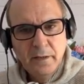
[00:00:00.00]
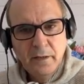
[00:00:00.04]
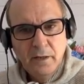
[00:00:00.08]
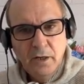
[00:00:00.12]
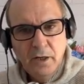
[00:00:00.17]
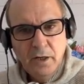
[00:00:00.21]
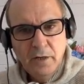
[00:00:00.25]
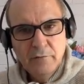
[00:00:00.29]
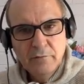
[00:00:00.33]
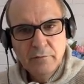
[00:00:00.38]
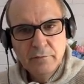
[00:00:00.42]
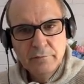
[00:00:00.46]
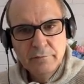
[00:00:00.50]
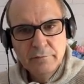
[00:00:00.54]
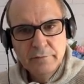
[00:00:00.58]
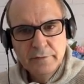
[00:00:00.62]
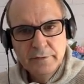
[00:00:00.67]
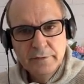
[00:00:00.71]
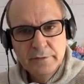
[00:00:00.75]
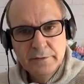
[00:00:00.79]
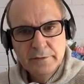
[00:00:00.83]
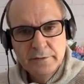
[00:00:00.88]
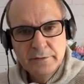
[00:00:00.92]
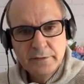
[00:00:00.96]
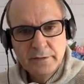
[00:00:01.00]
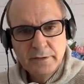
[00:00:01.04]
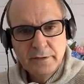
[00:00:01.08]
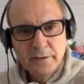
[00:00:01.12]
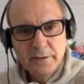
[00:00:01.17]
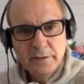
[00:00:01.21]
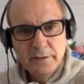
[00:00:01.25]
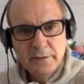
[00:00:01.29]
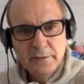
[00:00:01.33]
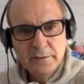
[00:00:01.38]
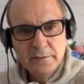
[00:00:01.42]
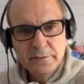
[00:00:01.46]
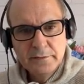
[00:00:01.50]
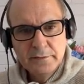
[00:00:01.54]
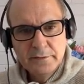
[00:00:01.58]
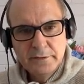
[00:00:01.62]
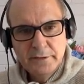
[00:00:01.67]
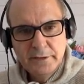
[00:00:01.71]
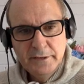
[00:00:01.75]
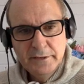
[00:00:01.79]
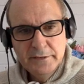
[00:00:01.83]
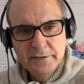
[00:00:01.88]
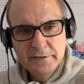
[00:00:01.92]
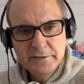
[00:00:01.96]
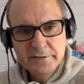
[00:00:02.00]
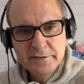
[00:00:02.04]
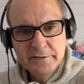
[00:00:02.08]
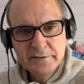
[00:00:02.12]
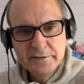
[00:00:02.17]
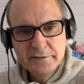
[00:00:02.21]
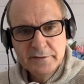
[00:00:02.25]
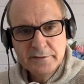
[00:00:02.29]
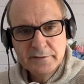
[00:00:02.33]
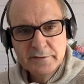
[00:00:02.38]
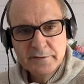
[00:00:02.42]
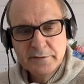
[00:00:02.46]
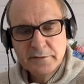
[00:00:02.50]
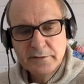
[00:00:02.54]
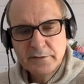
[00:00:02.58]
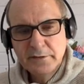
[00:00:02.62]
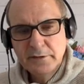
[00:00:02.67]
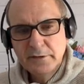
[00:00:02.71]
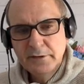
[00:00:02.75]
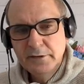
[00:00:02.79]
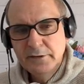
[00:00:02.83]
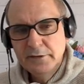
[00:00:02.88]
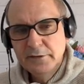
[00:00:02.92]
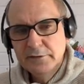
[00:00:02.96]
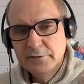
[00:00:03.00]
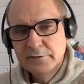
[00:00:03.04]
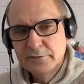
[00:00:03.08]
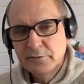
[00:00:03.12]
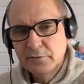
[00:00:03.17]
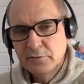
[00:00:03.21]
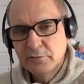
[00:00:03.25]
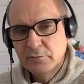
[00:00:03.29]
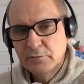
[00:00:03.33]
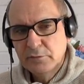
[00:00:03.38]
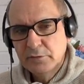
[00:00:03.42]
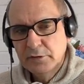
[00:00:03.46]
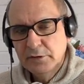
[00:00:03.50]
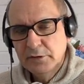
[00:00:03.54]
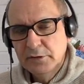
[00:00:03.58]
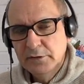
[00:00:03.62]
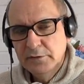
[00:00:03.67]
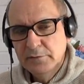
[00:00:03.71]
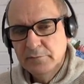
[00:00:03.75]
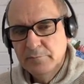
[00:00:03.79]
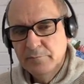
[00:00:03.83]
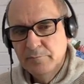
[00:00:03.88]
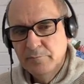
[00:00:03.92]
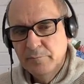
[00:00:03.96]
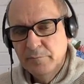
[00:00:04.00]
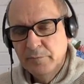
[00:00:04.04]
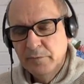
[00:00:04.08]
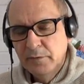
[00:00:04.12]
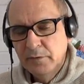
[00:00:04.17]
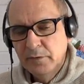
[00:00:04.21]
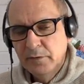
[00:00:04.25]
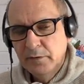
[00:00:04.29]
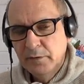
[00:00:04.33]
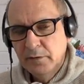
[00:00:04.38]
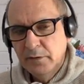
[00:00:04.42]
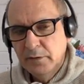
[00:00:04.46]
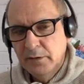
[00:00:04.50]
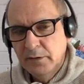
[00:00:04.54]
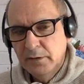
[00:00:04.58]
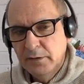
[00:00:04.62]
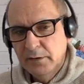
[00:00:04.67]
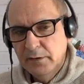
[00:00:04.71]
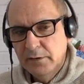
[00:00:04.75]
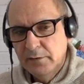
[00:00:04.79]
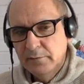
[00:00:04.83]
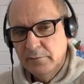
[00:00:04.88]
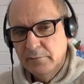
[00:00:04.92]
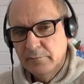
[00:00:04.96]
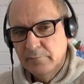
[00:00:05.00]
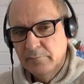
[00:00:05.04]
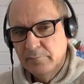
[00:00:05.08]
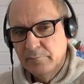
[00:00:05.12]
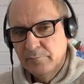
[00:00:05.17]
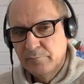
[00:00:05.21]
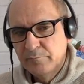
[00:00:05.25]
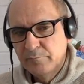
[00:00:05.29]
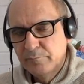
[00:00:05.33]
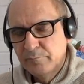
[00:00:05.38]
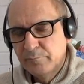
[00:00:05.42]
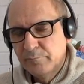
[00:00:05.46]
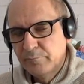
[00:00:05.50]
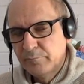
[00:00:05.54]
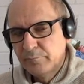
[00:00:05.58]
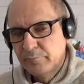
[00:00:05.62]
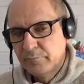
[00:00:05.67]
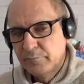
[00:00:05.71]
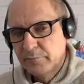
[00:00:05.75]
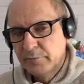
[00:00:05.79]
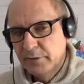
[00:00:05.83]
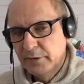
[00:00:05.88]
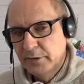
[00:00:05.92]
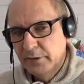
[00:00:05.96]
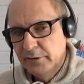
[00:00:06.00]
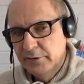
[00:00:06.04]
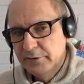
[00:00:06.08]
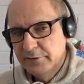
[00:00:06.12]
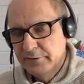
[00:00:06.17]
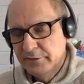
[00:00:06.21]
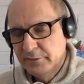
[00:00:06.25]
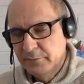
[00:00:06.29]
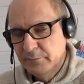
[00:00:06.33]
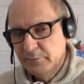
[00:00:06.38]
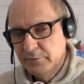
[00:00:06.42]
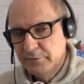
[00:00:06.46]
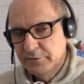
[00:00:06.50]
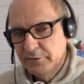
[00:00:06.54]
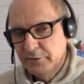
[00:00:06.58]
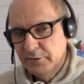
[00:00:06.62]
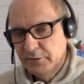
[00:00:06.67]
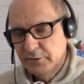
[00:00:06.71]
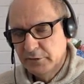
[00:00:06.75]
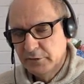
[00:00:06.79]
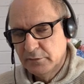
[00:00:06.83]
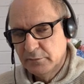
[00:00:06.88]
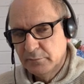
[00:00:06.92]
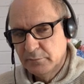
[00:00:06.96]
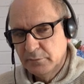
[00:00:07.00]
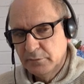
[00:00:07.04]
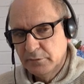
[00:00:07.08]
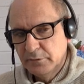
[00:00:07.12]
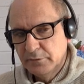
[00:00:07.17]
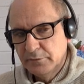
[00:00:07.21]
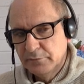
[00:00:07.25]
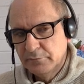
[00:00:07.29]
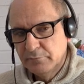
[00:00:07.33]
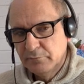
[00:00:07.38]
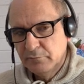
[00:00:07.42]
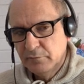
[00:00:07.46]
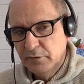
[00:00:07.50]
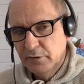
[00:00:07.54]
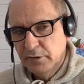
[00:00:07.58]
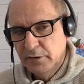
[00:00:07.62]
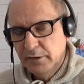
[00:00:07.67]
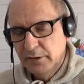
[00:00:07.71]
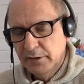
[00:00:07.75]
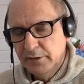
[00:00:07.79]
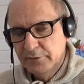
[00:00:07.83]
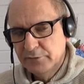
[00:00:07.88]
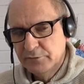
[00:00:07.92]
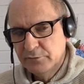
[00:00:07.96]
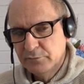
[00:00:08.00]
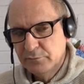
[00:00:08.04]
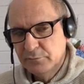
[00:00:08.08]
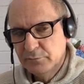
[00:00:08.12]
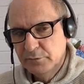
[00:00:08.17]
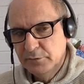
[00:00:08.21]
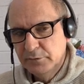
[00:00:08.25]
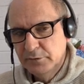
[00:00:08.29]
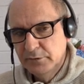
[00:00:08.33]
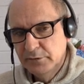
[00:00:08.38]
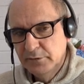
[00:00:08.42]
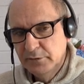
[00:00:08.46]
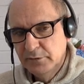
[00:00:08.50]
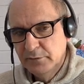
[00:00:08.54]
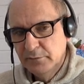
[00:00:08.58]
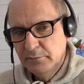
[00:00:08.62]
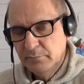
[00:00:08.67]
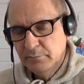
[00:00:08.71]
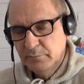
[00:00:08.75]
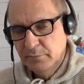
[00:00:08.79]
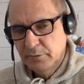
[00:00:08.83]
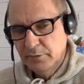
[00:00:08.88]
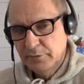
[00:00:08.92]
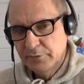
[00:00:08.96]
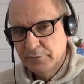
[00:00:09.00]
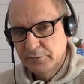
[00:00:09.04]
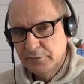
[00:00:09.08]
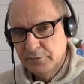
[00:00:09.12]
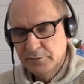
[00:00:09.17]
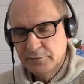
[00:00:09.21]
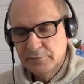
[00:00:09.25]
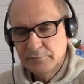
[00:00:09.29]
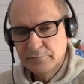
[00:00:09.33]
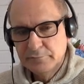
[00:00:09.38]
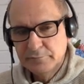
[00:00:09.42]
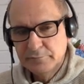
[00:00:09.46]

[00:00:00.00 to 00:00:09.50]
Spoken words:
However, this is only a semicircle because y has to be positive.